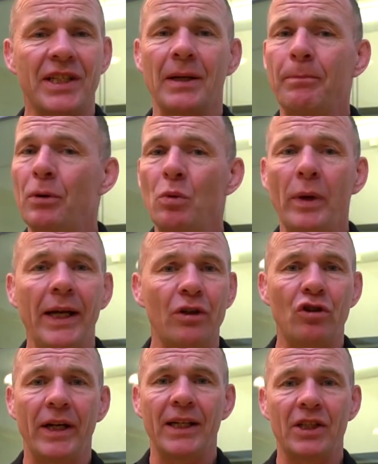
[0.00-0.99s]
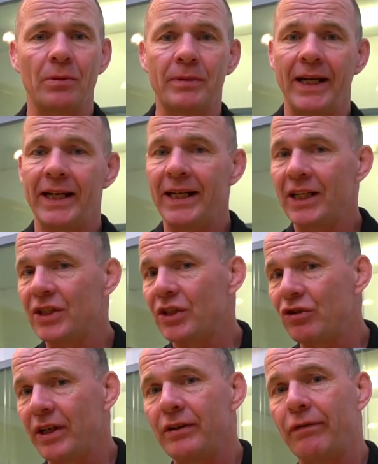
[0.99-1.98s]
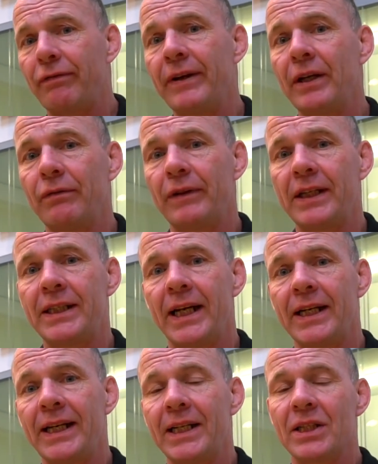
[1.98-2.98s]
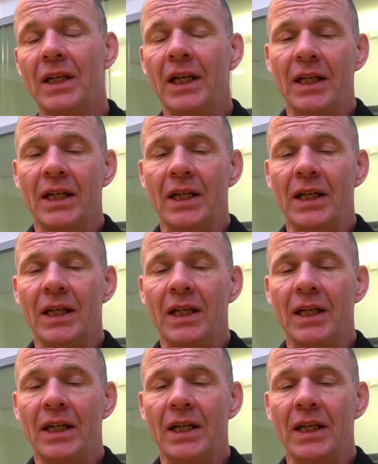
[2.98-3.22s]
a simple way to train some techniques, to train your feel for the techniques,